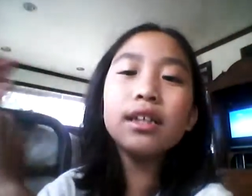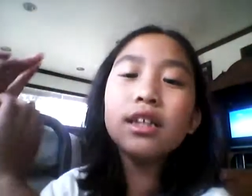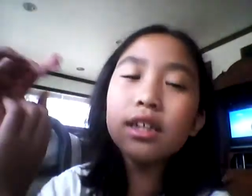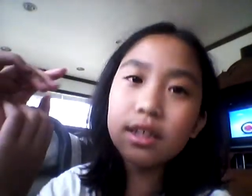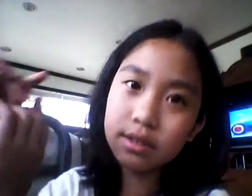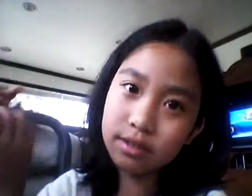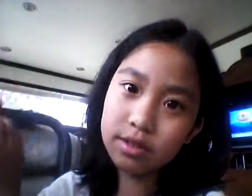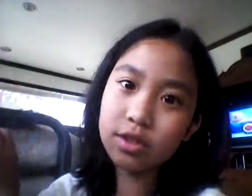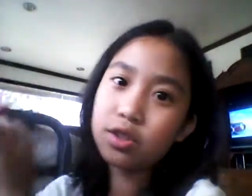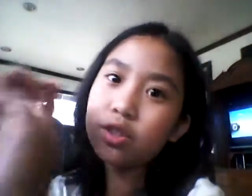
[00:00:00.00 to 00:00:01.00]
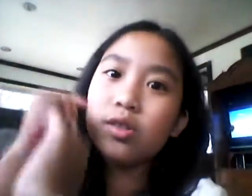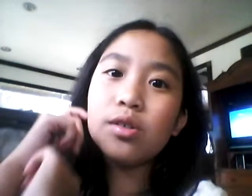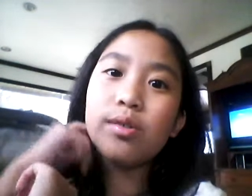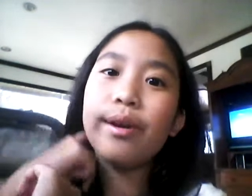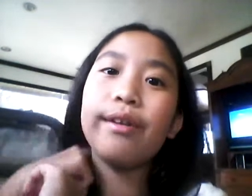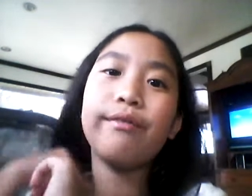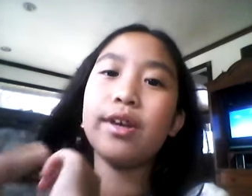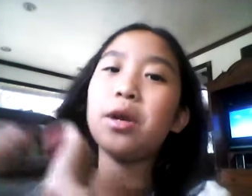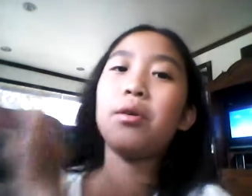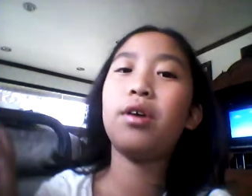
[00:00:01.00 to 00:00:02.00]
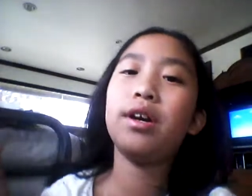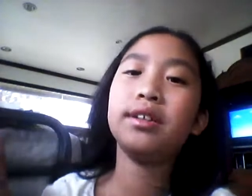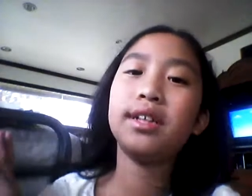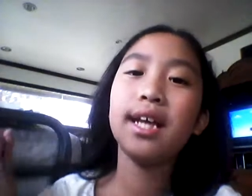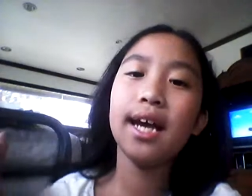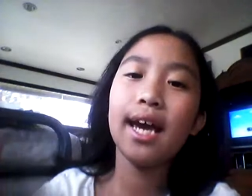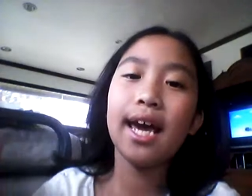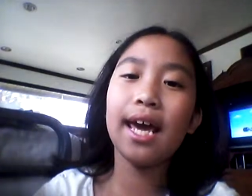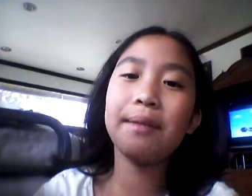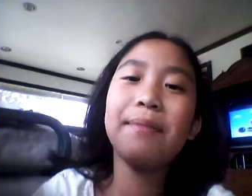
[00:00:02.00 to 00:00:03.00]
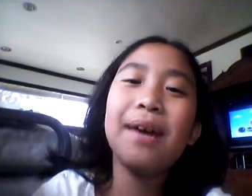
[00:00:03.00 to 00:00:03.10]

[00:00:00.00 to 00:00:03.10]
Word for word: gonna do a video on and